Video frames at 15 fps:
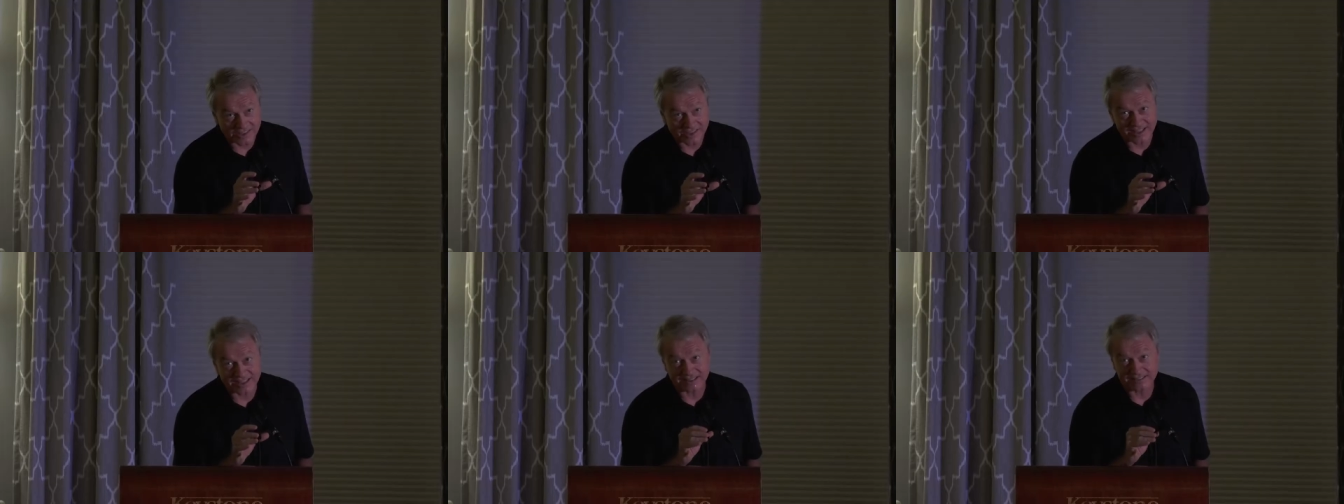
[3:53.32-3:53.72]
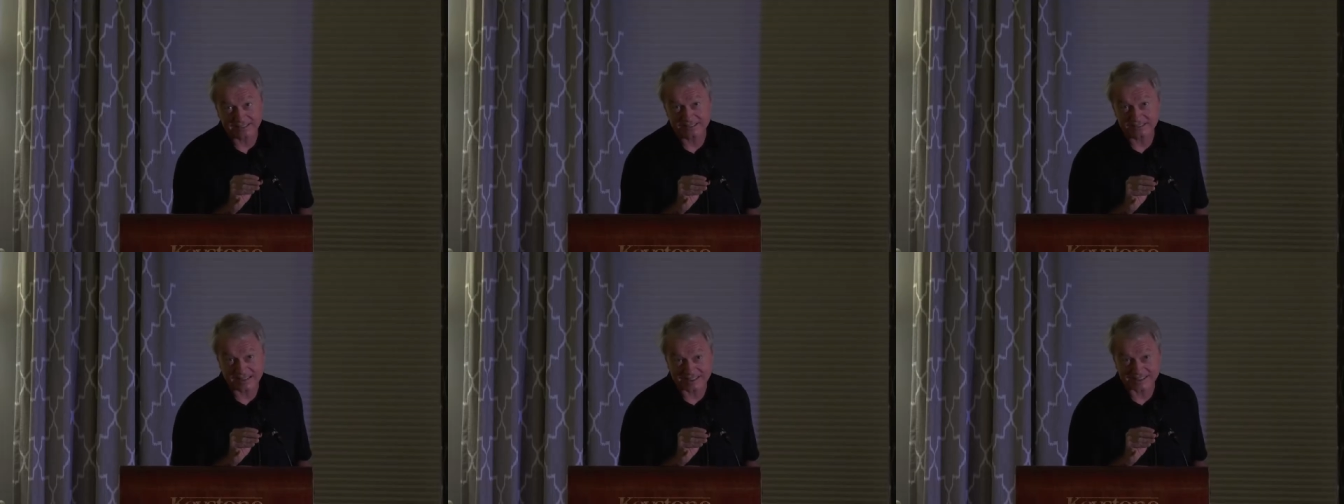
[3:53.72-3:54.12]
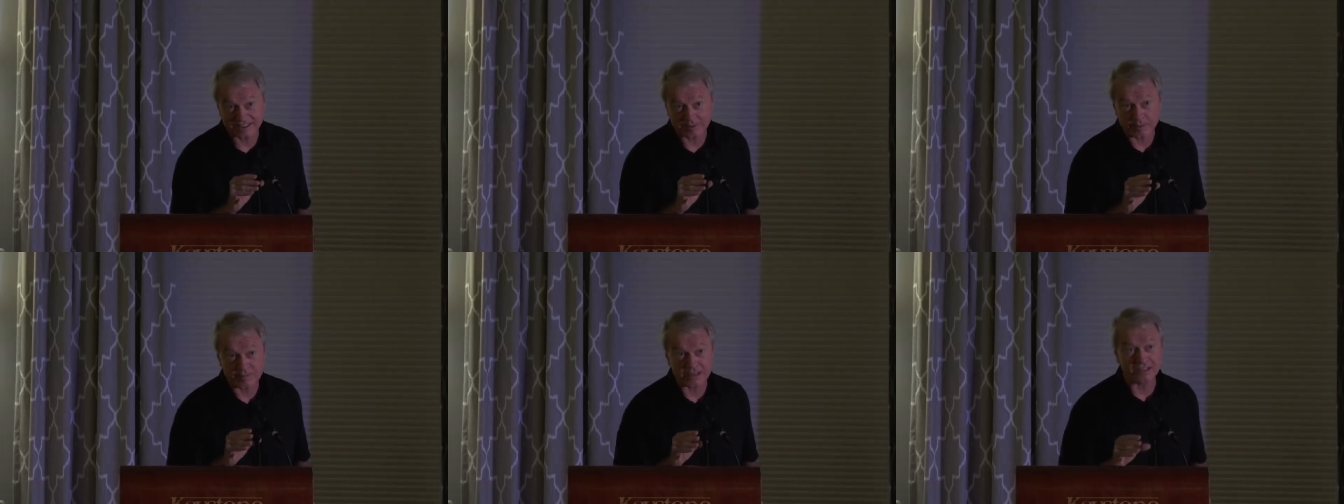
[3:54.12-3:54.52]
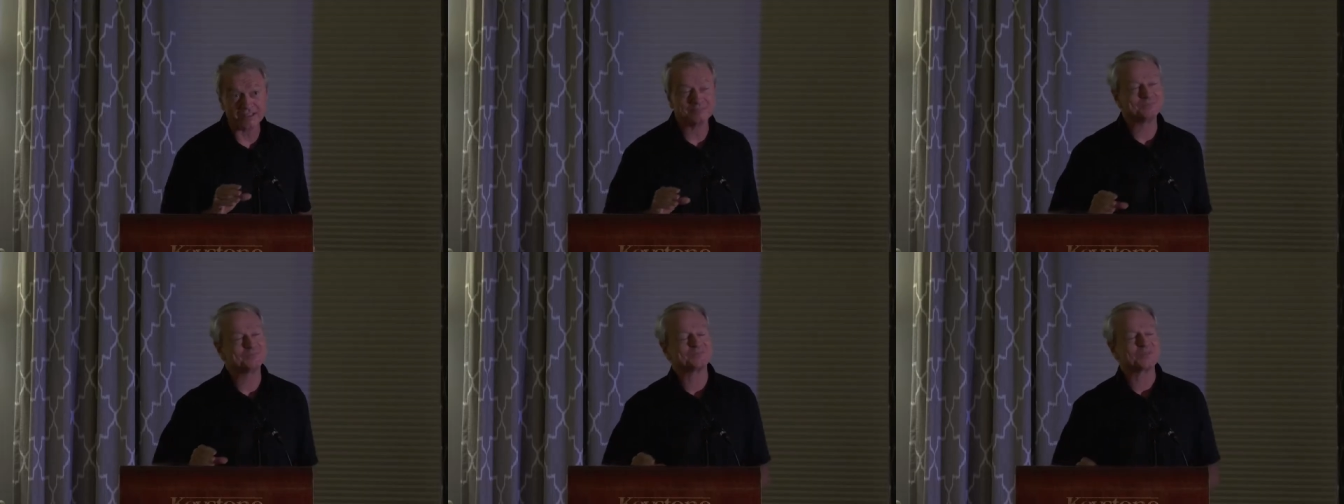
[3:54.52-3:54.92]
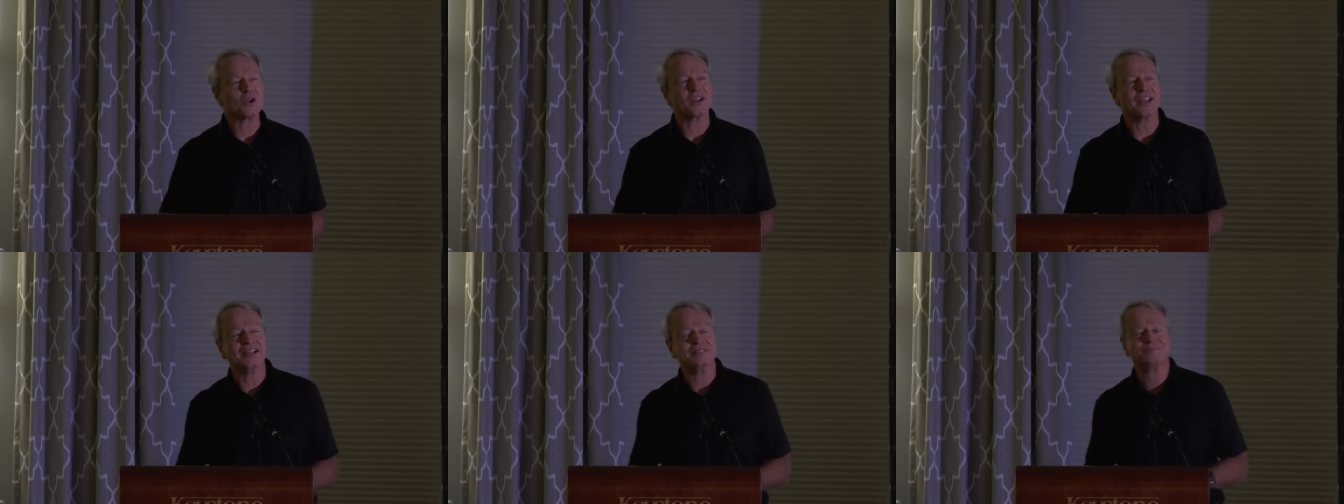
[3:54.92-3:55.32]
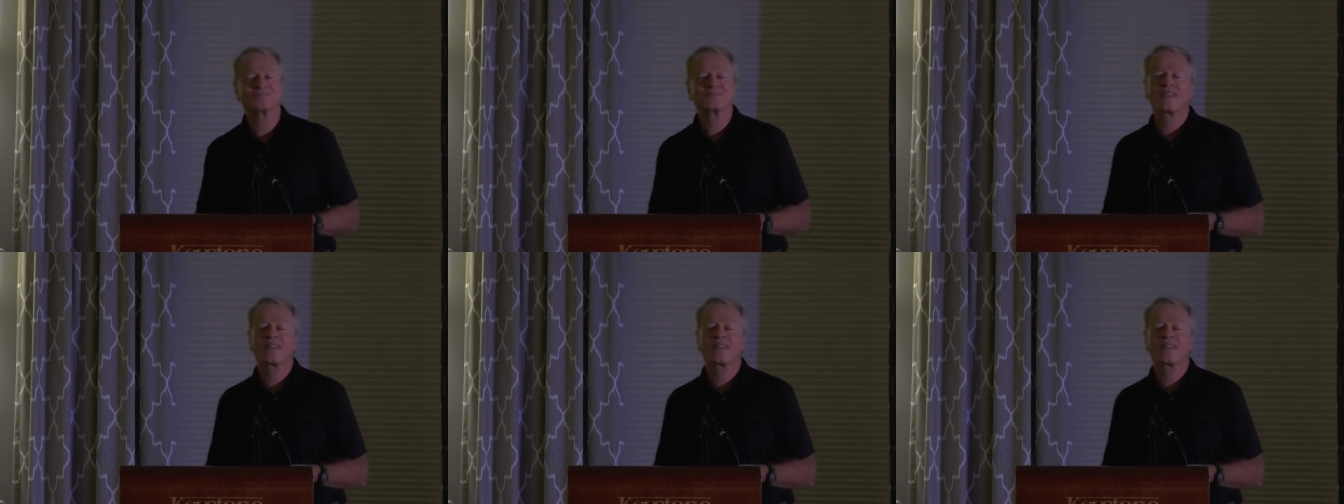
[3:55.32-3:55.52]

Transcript: how's that? That's a little bit better? Okay.